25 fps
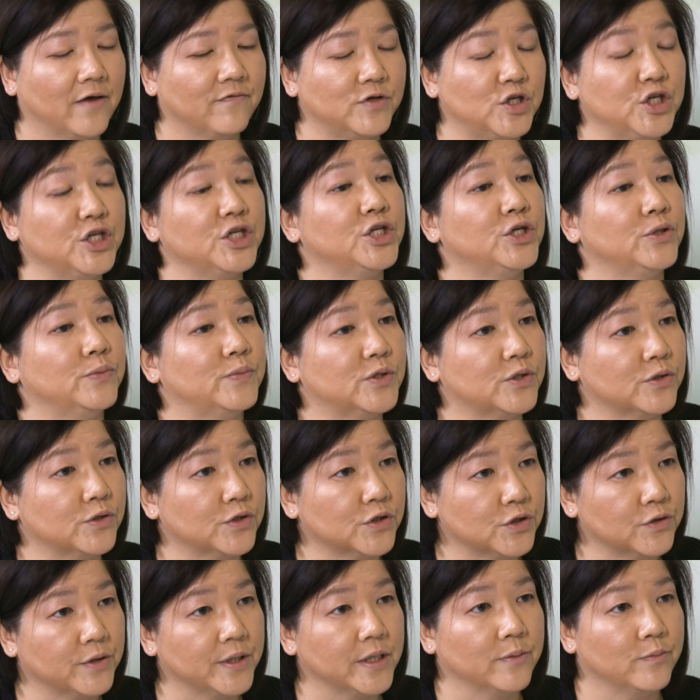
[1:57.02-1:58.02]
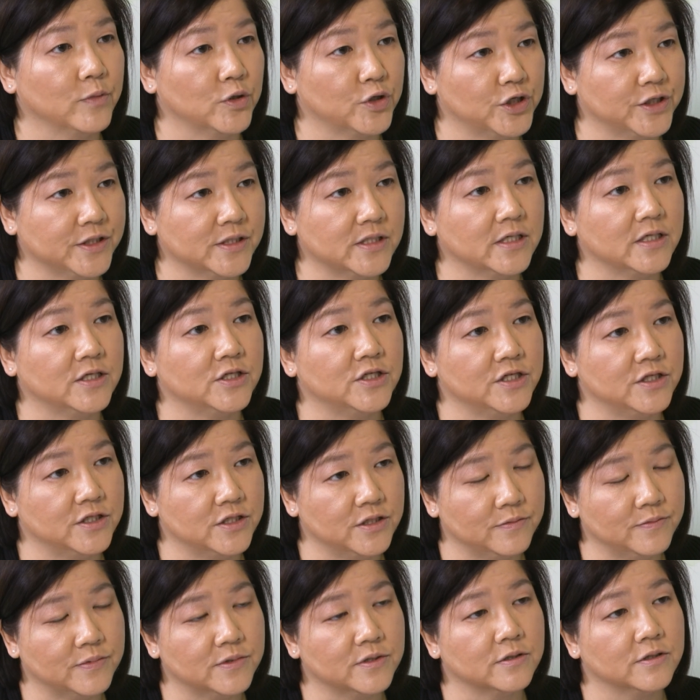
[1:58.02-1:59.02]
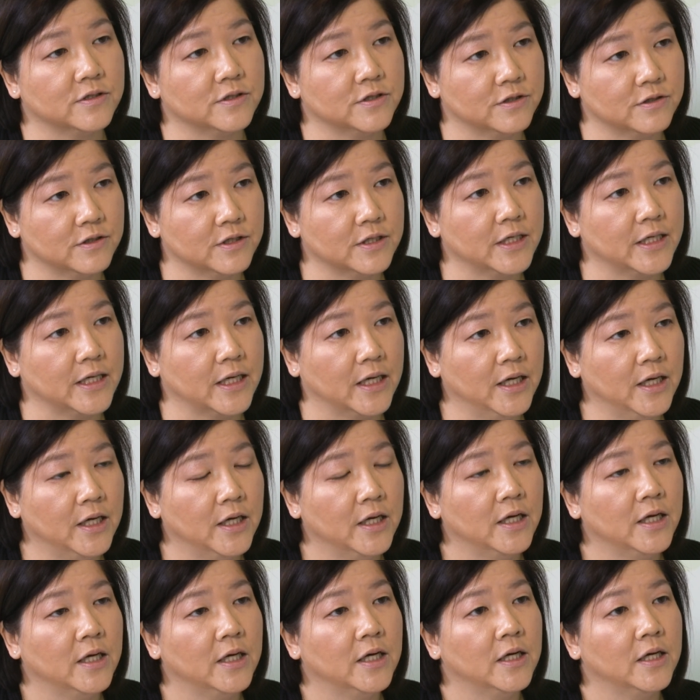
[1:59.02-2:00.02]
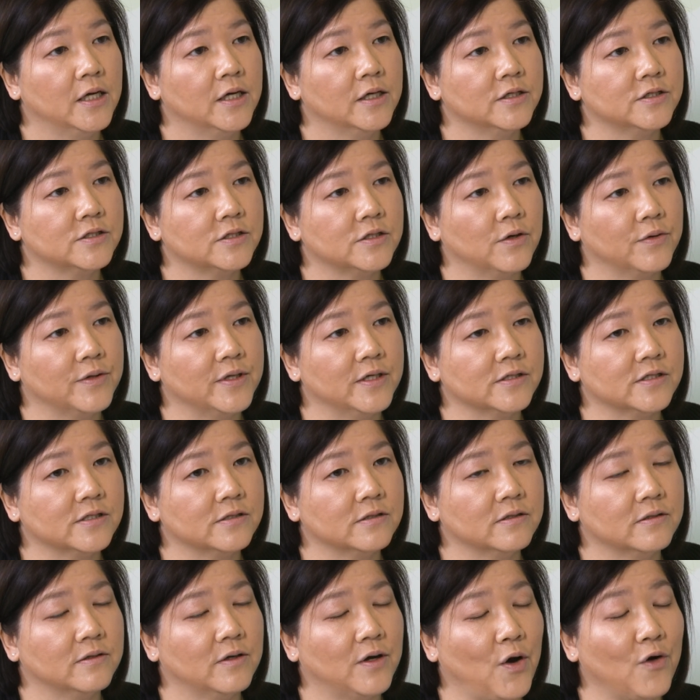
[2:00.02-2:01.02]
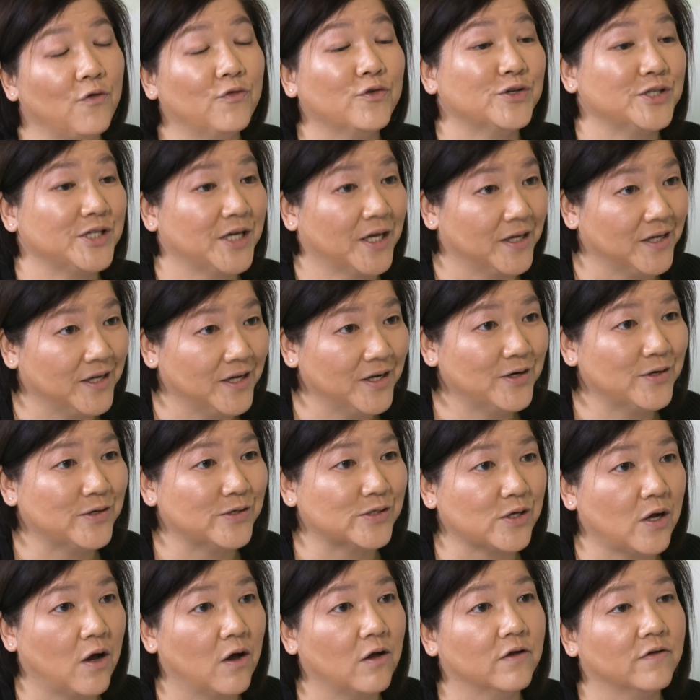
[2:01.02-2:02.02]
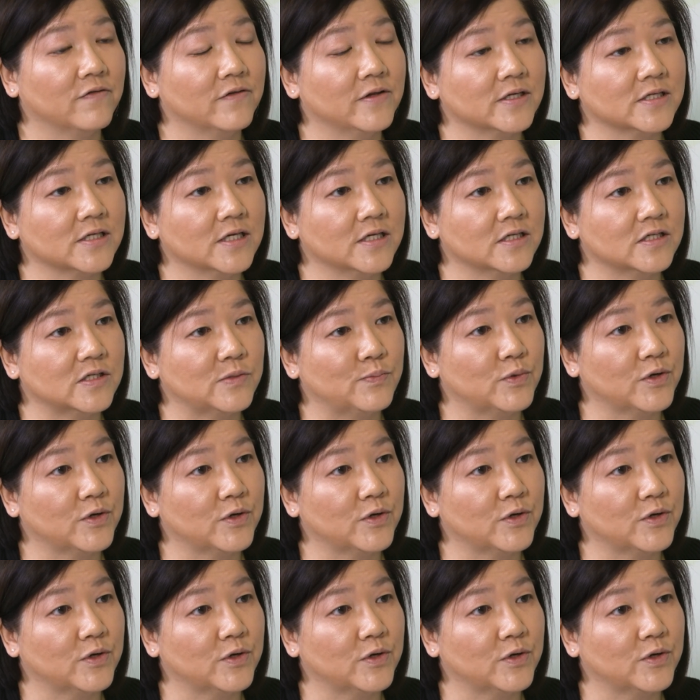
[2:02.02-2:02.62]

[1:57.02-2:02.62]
G-tube surgery, emergency G-tube surgery. So this, over 10 years, all of this has